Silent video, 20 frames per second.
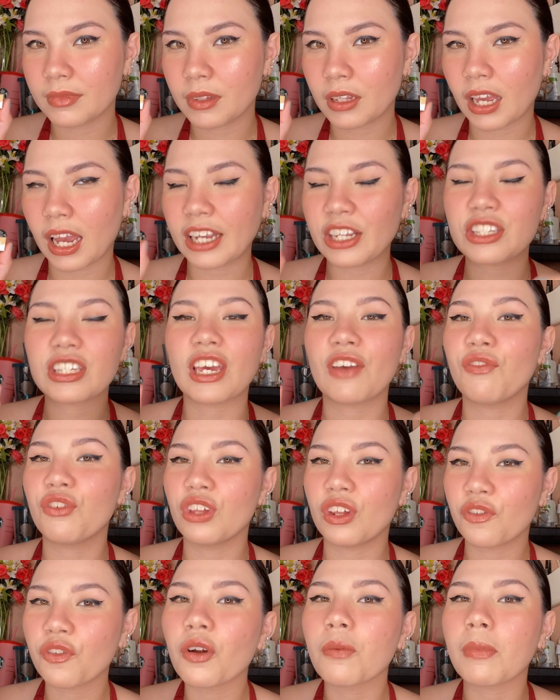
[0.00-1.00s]
I just gave you the
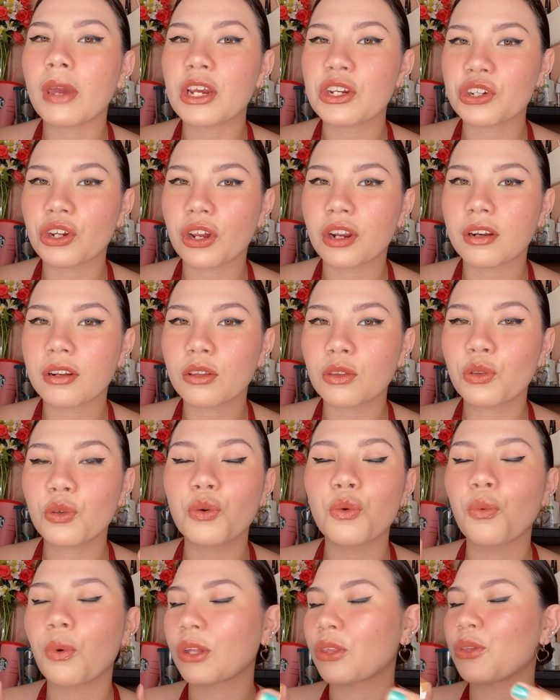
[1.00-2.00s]
information. Do
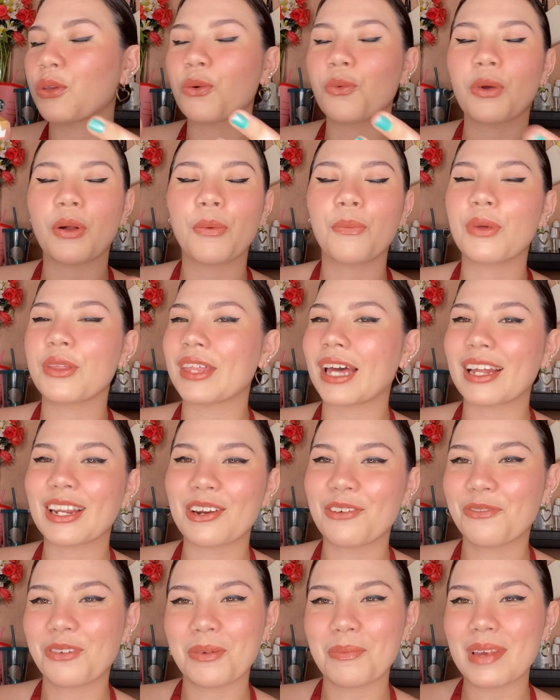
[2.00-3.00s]
what you will with that
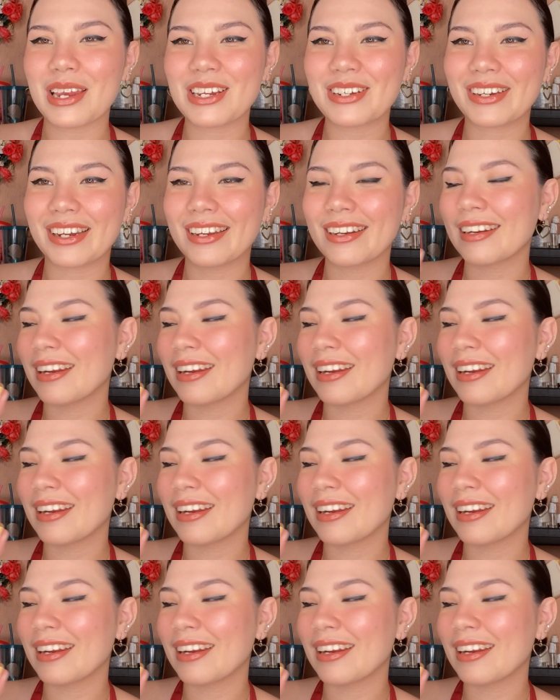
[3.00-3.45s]
information.